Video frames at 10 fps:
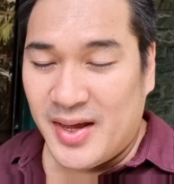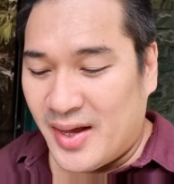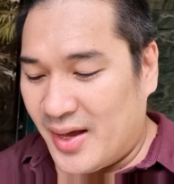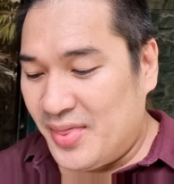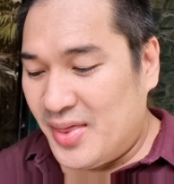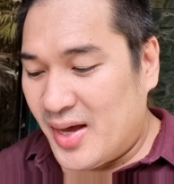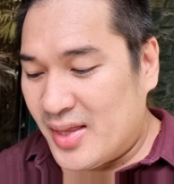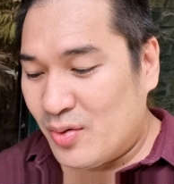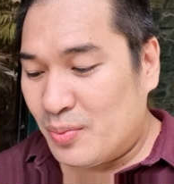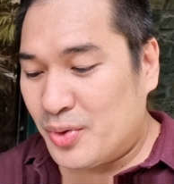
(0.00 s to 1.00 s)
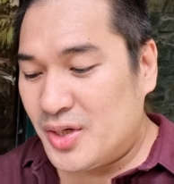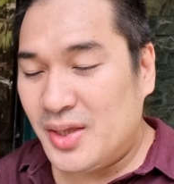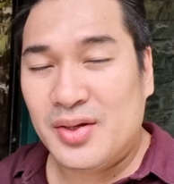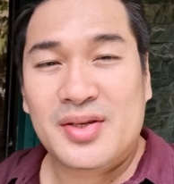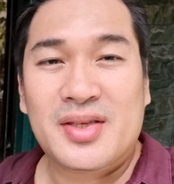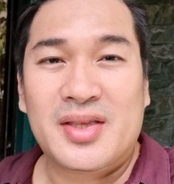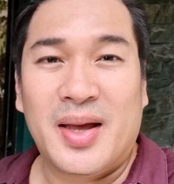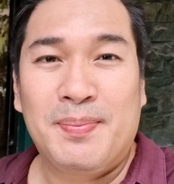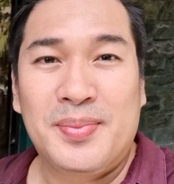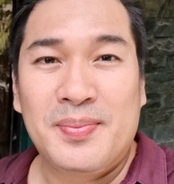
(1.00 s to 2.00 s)
and then you will proceed to
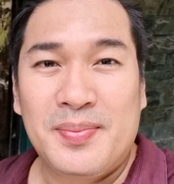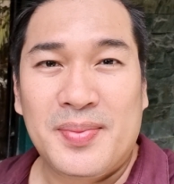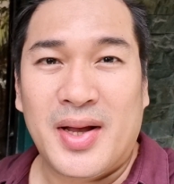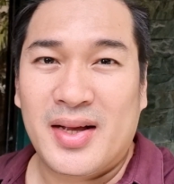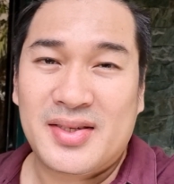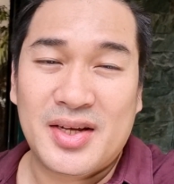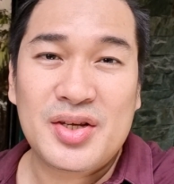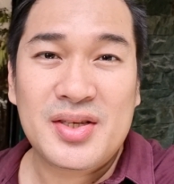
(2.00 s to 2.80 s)
station